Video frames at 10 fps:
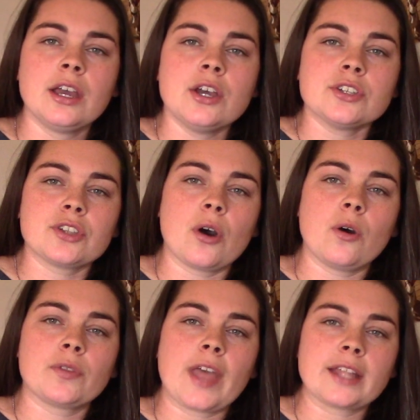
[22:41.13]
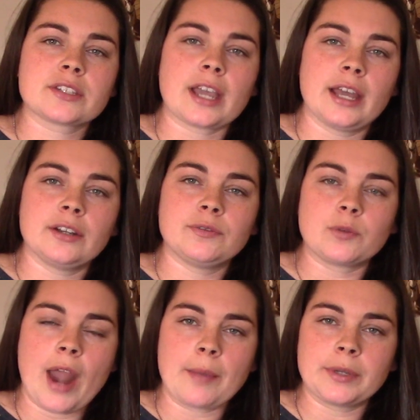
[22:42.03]
So that's kind of
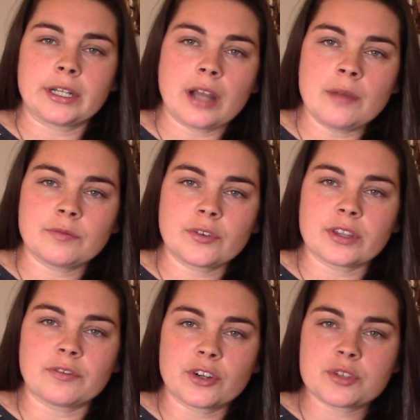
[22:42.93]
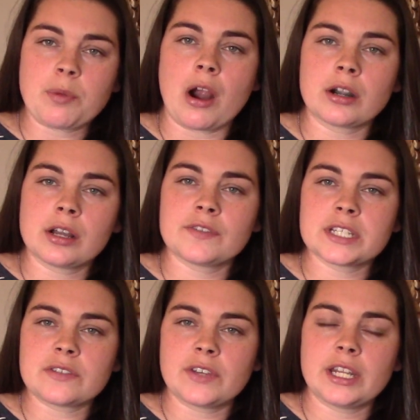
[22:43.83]
wrapping it up for the first part of
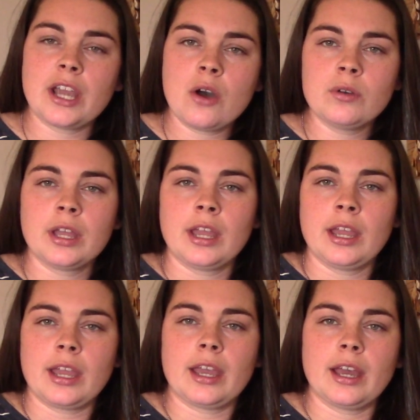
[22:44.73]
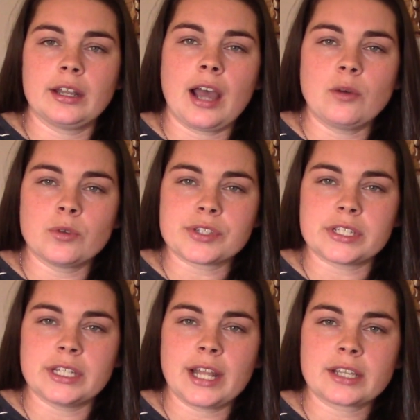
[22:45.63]
this video. And we'll
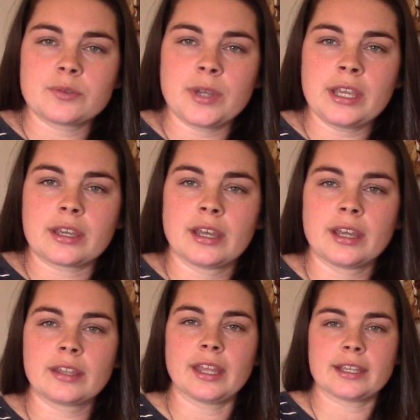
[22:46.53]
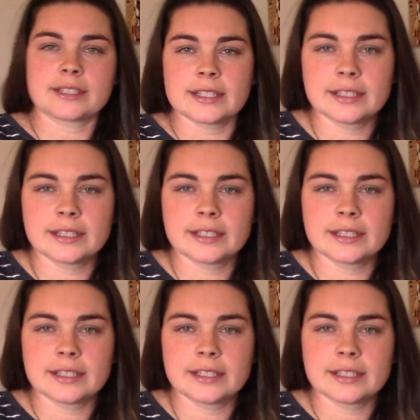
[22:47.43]
see you next week. Thanks.